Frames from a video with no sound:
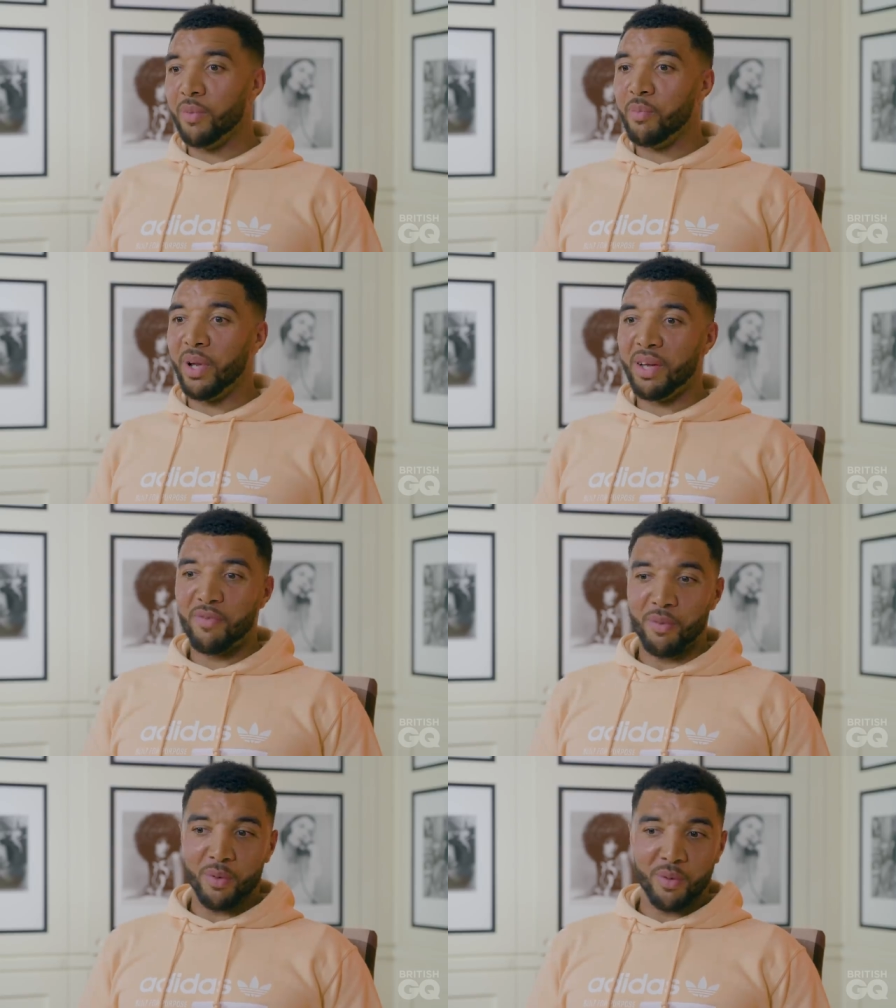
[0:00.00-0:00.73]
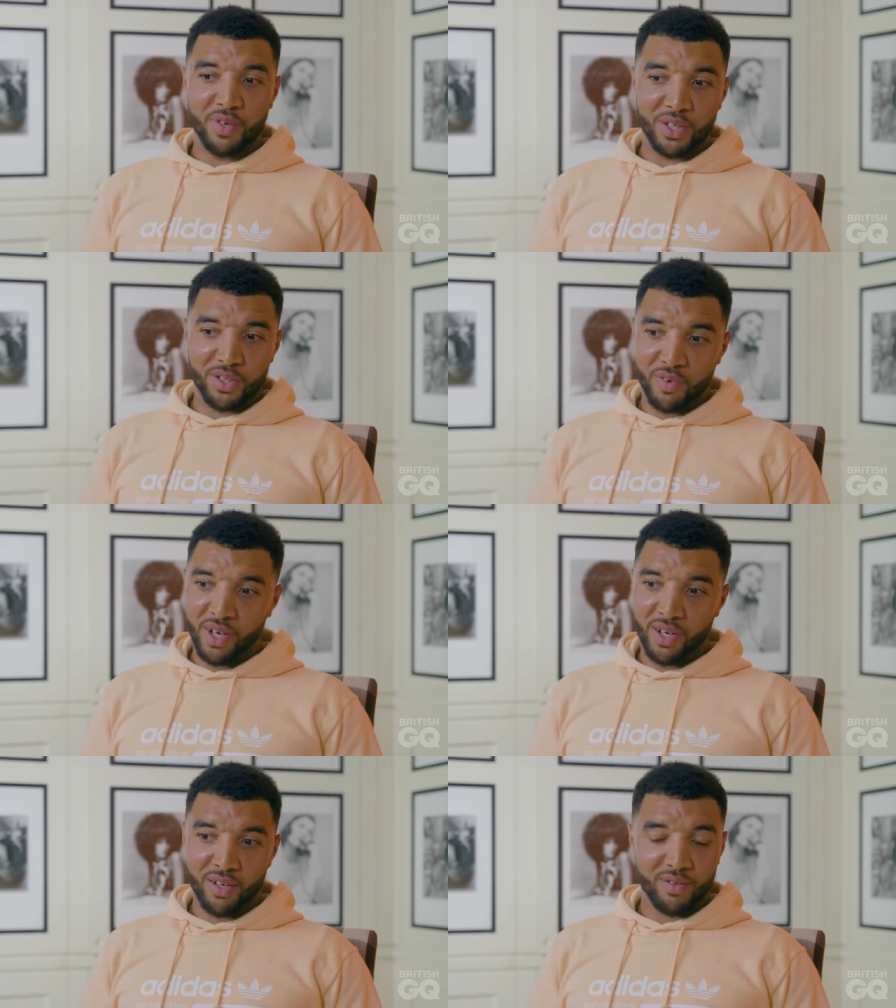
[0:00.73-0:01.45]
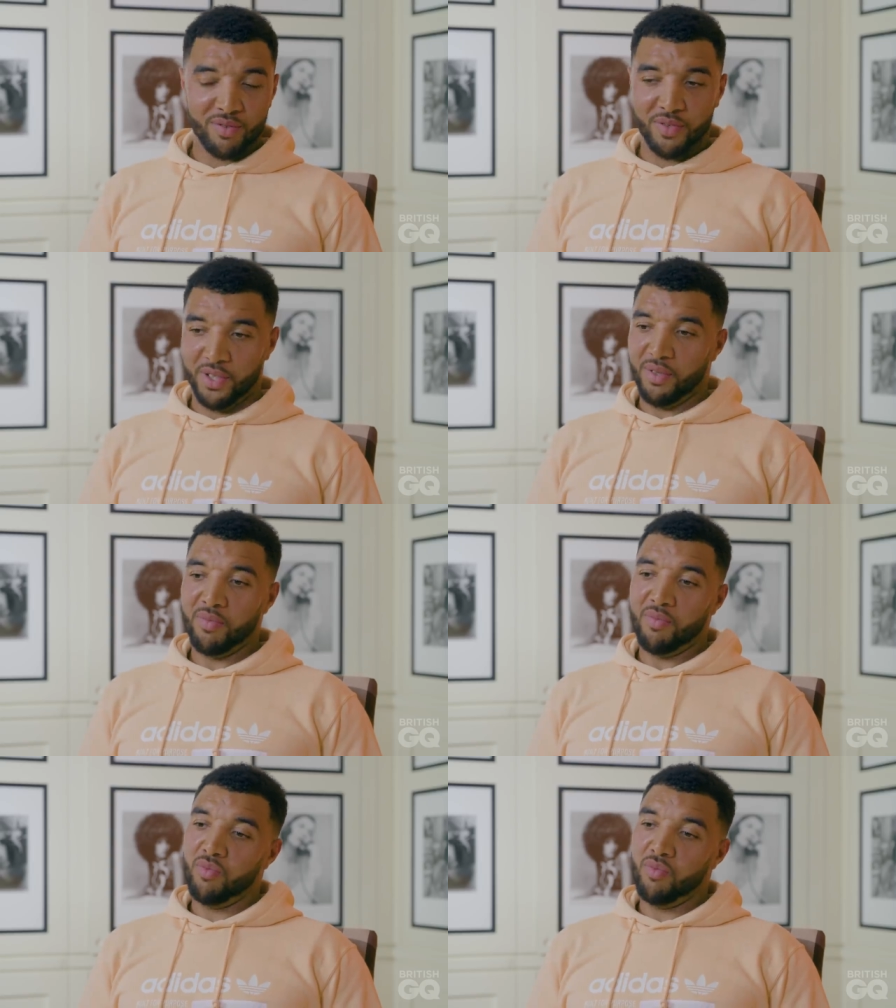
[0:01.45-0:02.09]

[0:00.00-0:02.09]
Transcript: Played football with each other for